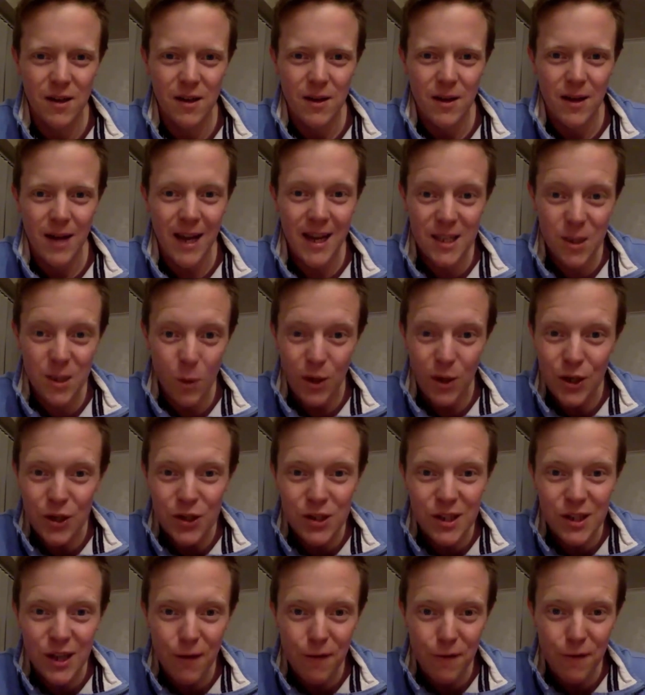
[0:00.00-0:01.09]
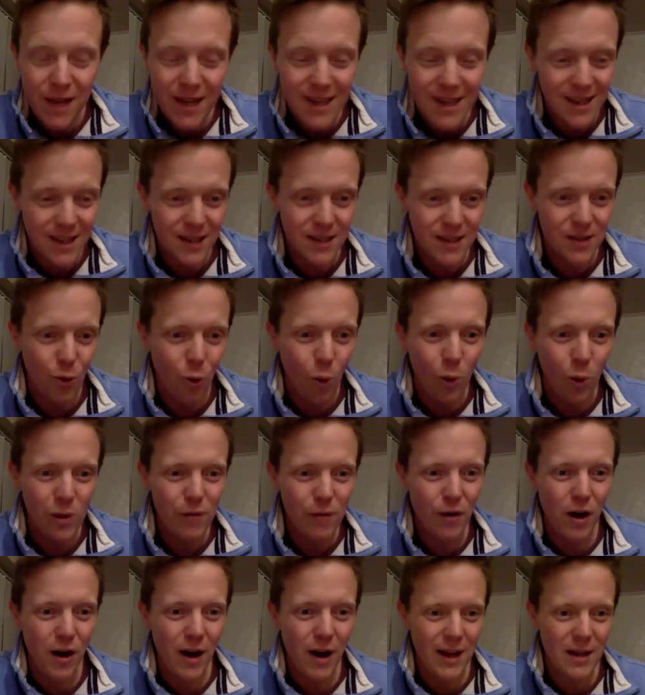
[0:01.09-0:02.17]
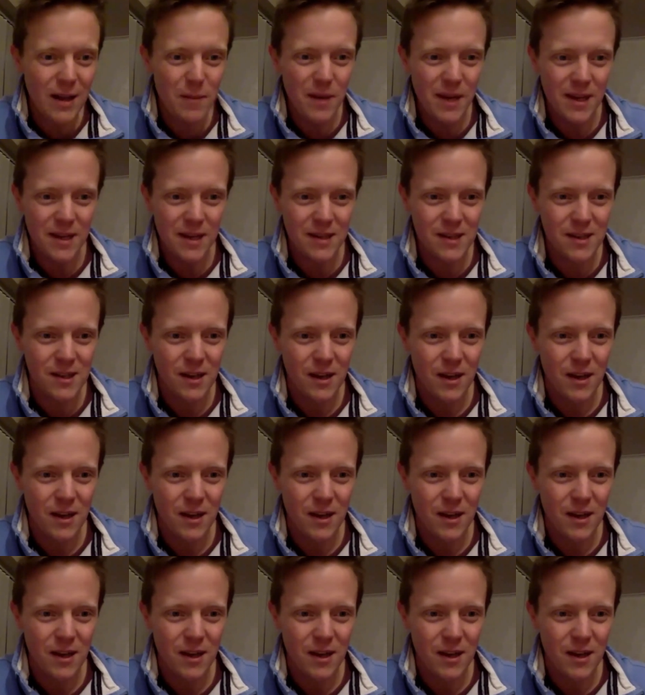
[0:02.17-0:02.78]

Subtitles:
He's the one who's defeated all of our enemies.